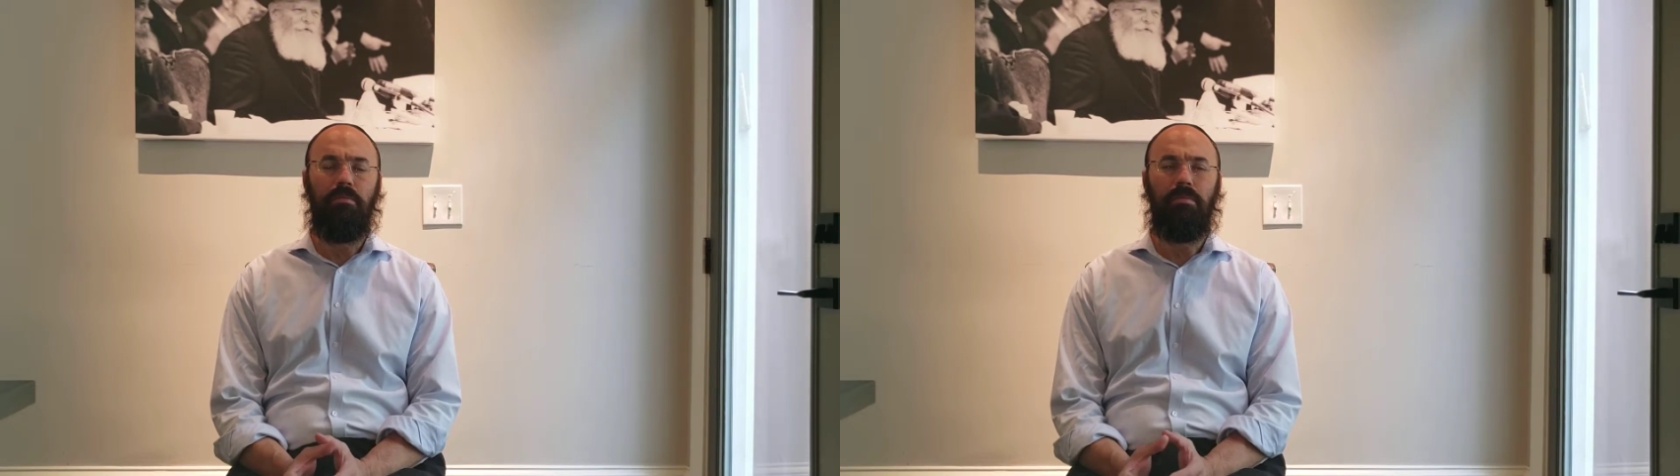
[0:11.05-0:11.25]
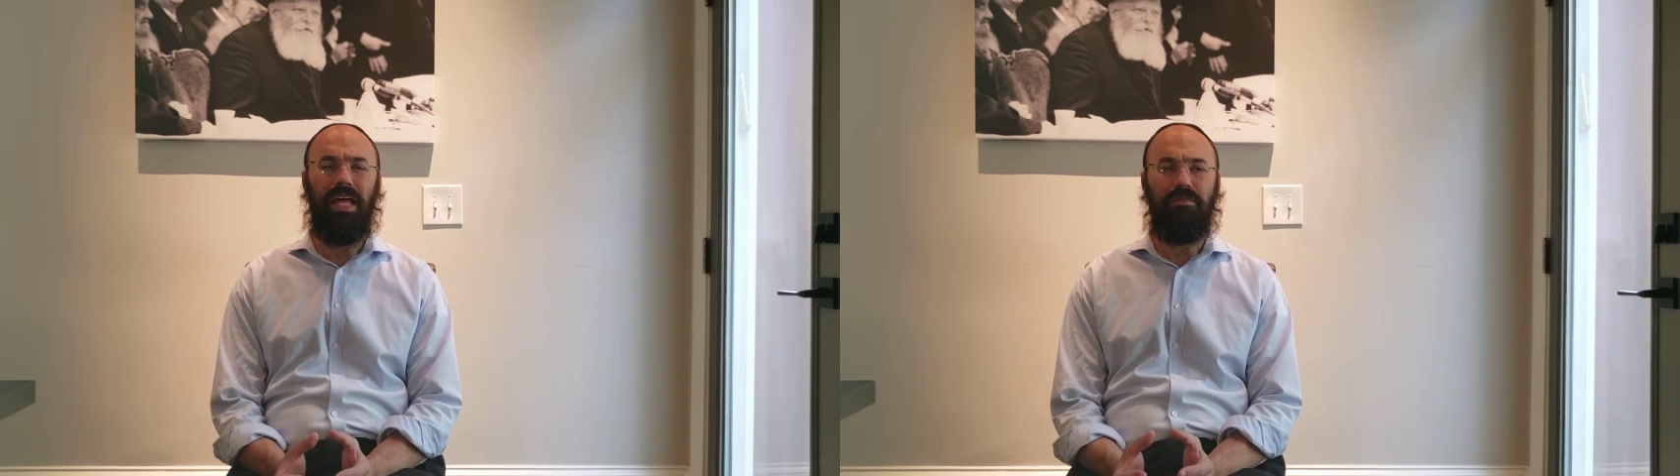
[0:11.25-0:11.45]

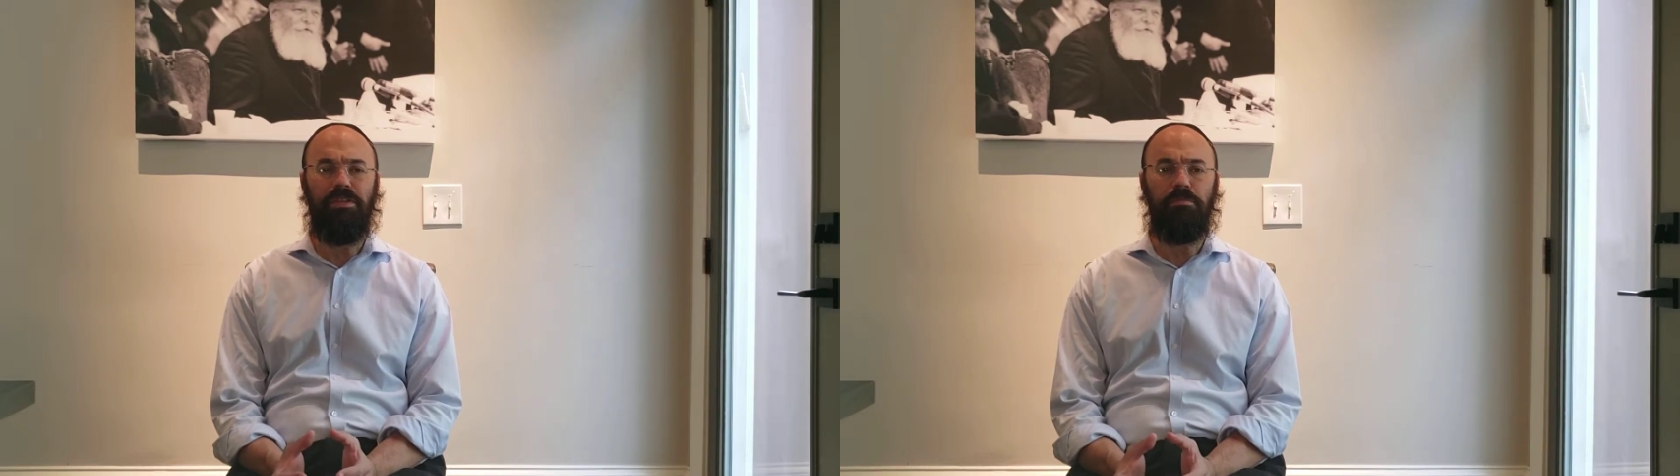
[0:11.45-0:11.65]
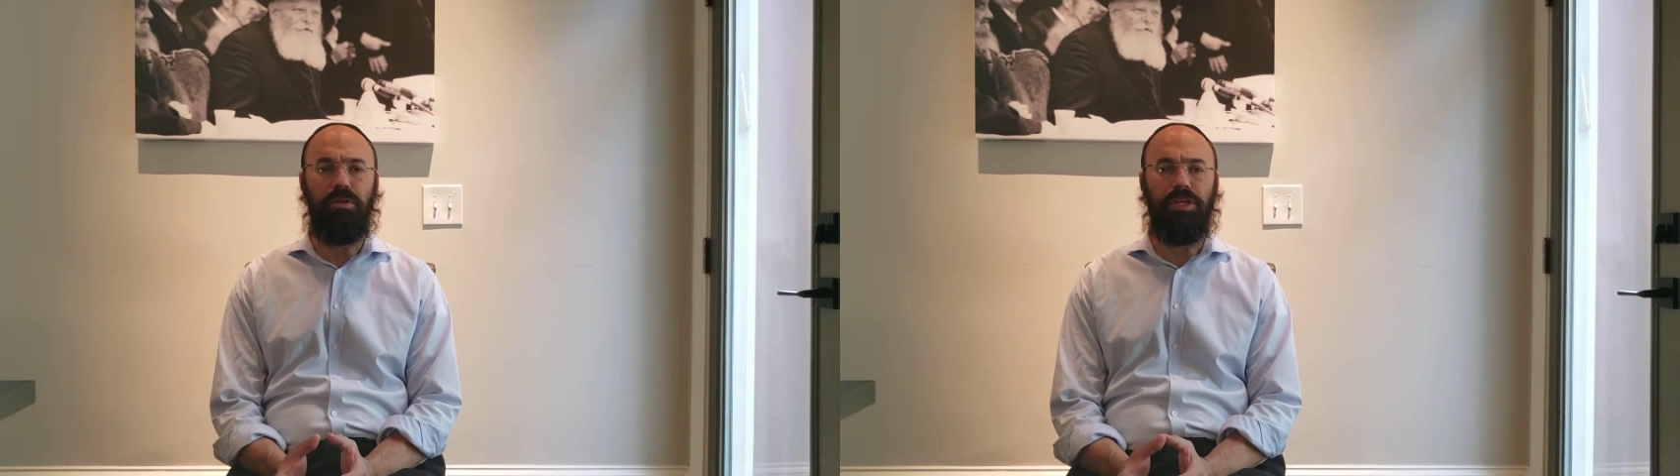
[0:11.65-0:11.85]
Life
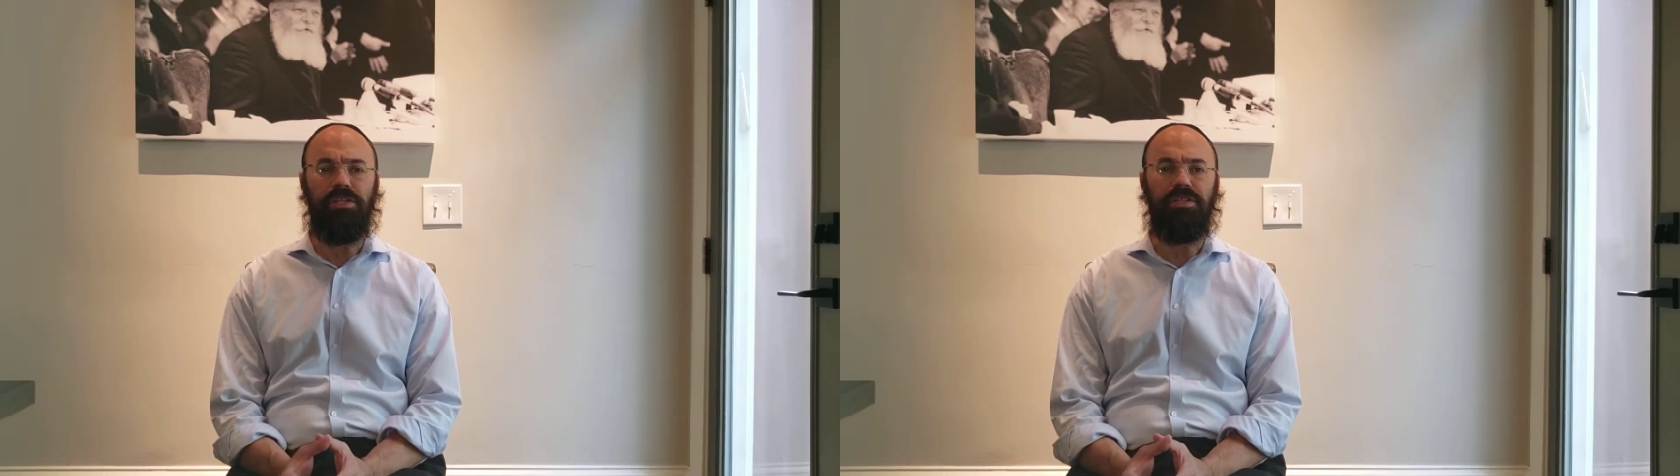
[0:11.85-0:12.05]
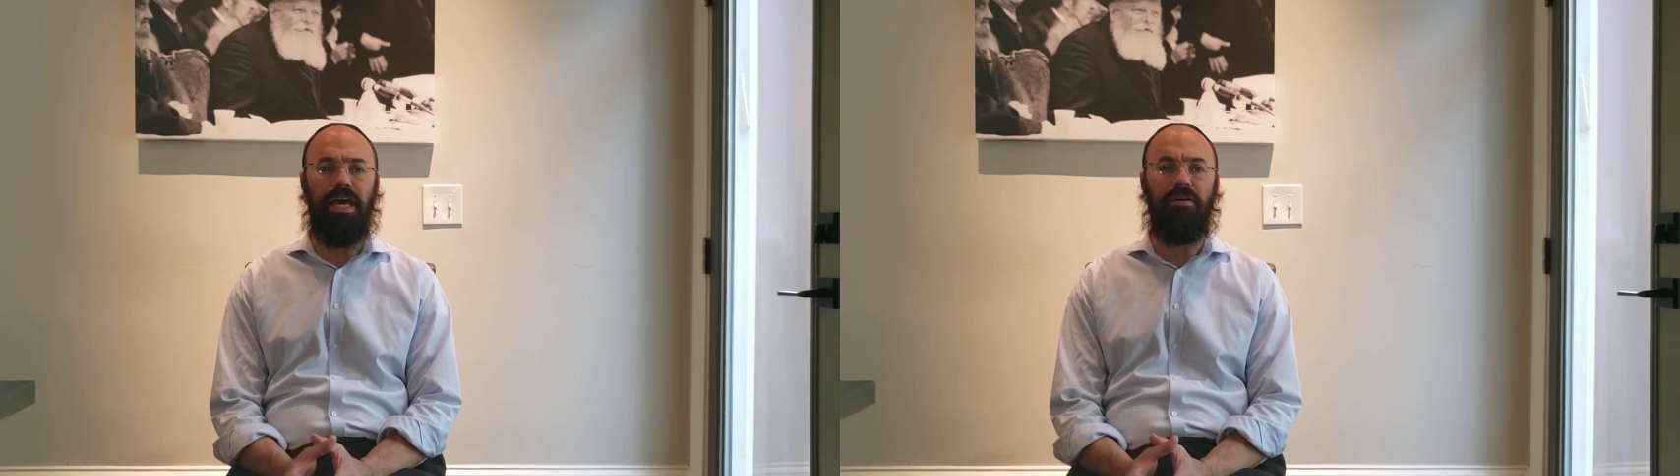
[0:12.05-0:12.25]
is pulling
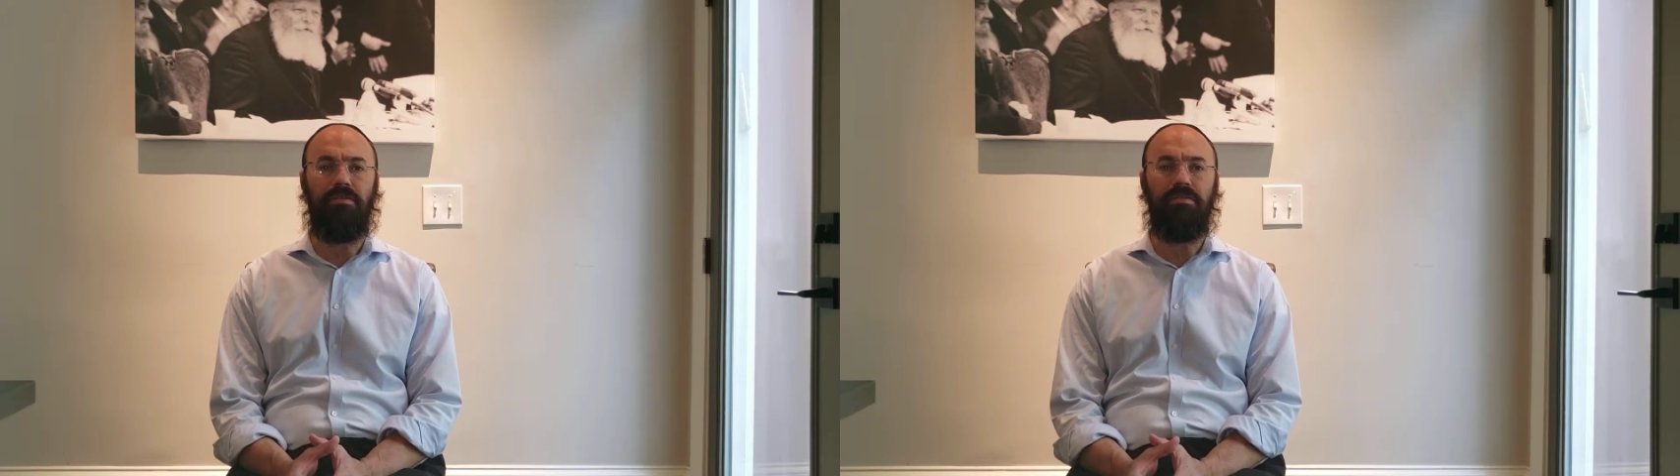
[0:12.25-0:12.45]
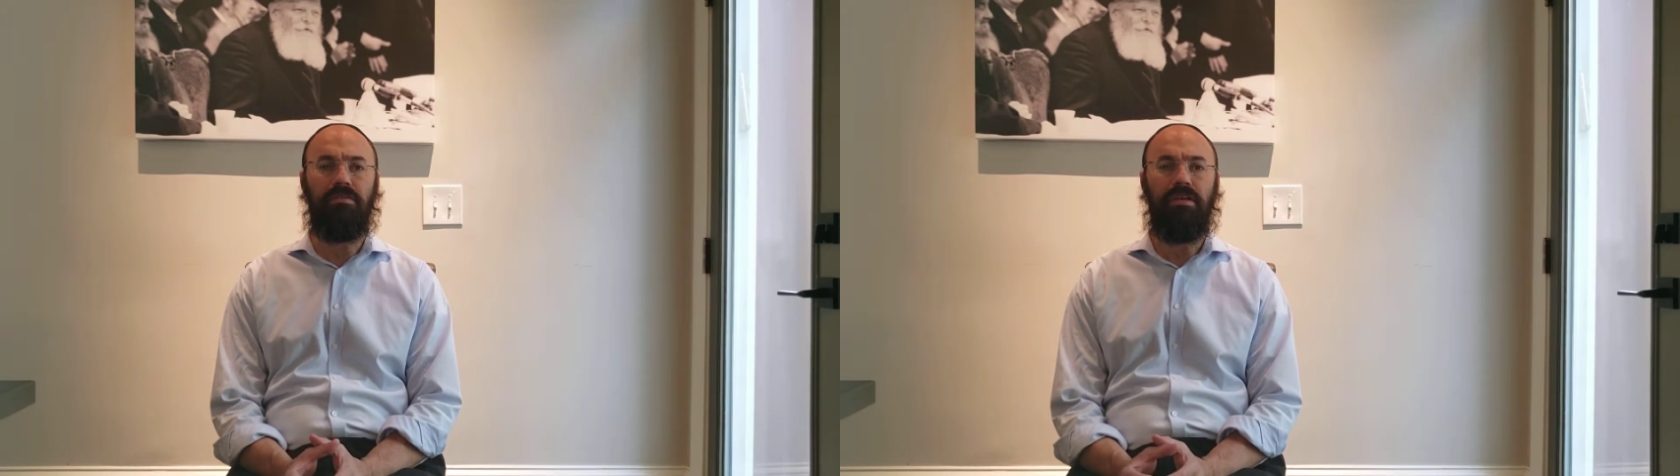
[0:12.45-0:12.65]
us down.